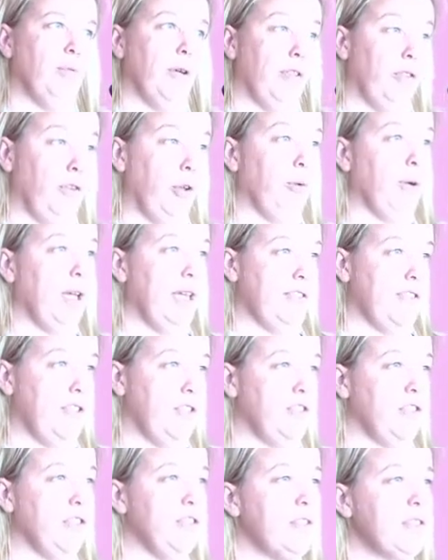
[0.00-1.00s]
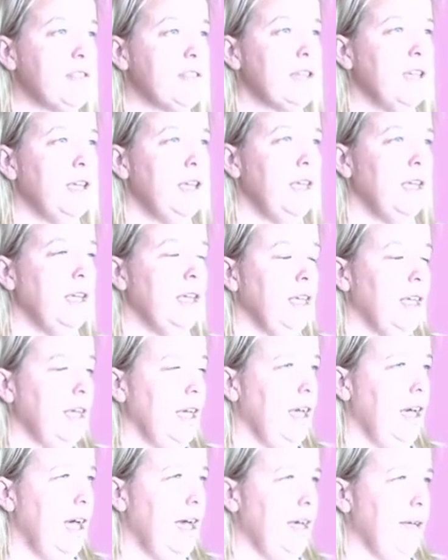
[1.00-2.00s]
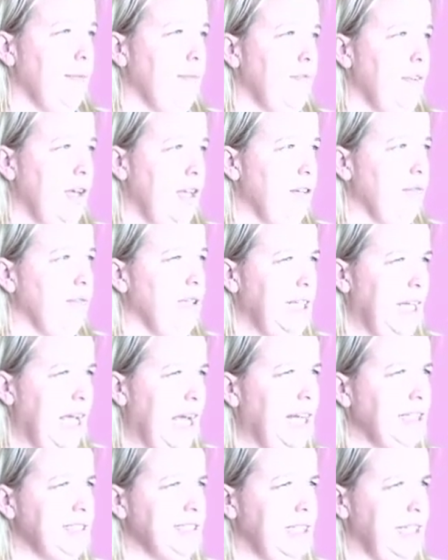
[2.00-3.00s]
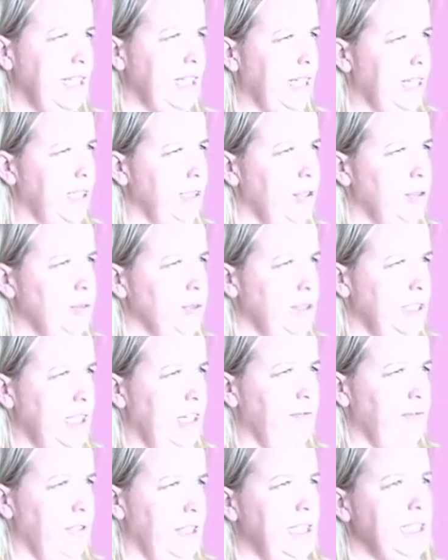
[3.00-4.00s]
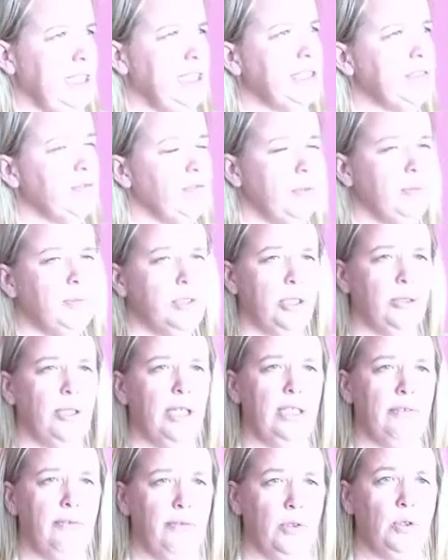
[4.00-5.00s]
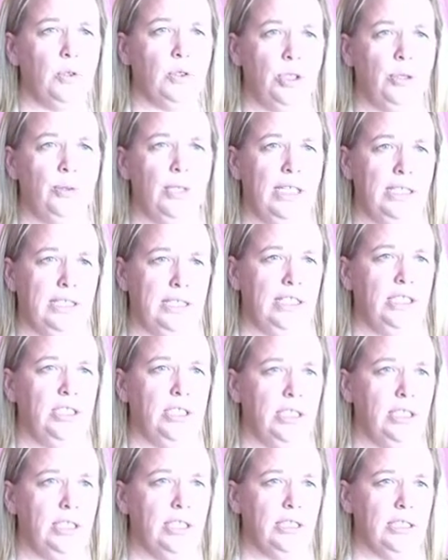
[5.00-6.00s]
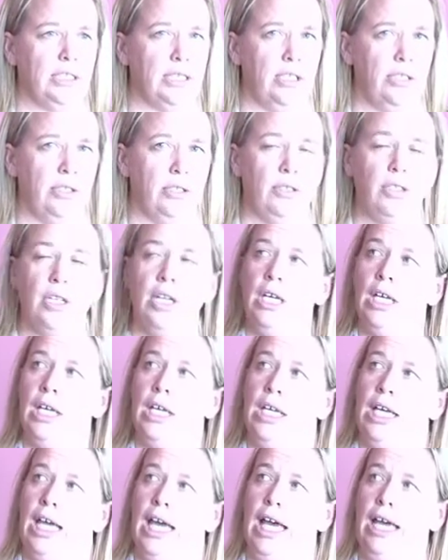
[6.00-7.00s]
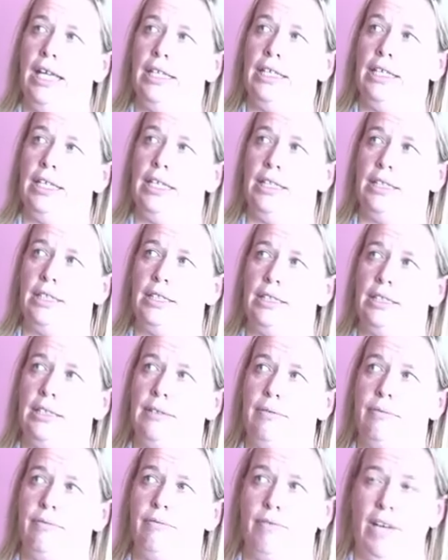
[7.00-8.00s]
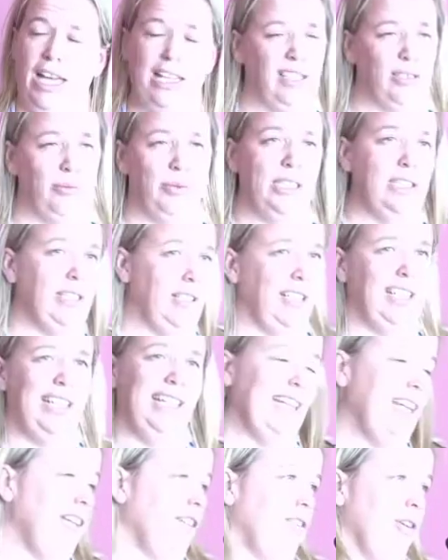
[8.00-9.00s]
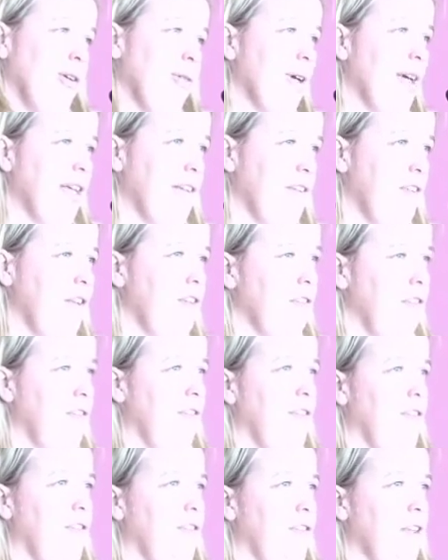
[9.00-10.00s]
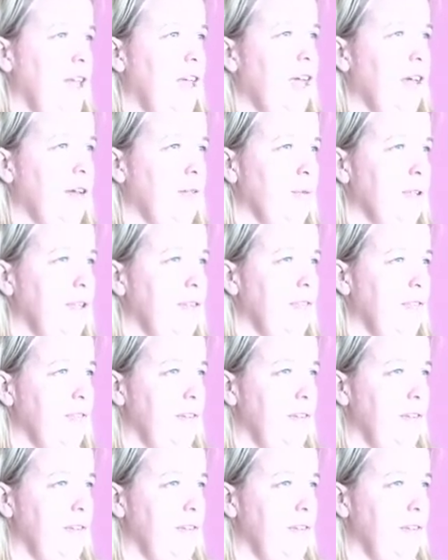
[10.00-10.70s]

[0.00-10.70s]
with 2-hour sessions. Found it really hard to get clinical staff released from full 2-hour sessions. So, and then found that we didn't need 2-hour sessions. We